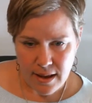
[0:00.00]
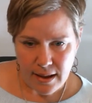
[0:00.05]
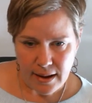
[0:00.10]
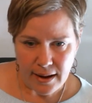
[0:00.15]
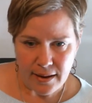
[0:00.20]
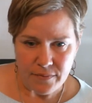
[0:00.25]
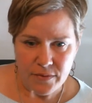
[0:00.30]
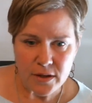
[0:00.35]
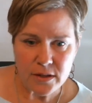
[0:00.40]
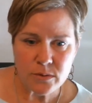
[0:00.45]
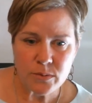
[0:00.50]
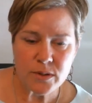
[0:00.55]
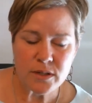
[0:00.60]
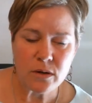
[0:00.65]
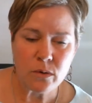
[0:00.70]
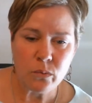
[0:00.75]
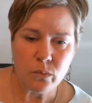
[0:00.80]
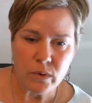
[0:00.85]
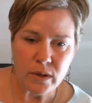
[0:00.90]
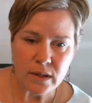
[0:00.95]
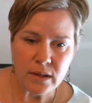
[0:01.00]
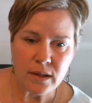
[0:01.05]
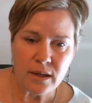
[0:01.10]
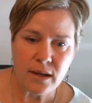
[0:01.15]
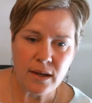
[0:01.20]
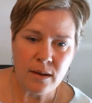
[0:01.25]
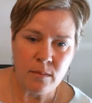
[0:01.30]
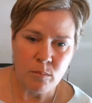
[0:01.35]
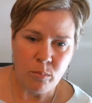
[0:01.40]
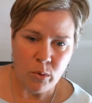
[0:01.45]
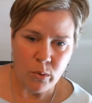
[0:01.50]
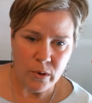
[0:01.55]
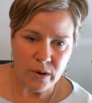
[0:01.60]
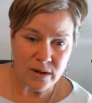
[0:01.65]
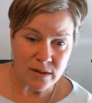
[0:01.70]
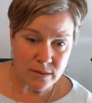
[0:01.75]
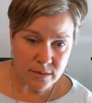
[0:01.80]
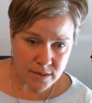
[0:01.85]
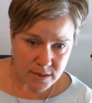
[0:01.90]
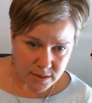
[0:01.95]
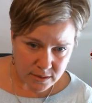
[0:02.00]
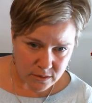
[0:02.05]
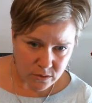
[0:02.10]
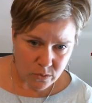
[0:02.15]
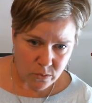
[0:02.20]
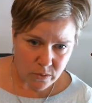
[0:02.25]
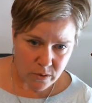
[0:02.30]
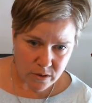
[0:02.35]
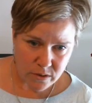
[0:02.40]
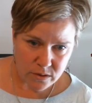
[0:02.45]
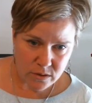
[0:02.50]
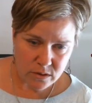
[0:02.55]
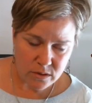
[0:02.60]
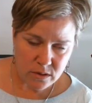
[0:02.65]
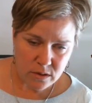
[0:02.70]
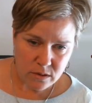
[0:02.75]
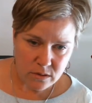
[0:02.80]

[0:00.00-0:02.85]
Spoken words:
And this was a really important discourse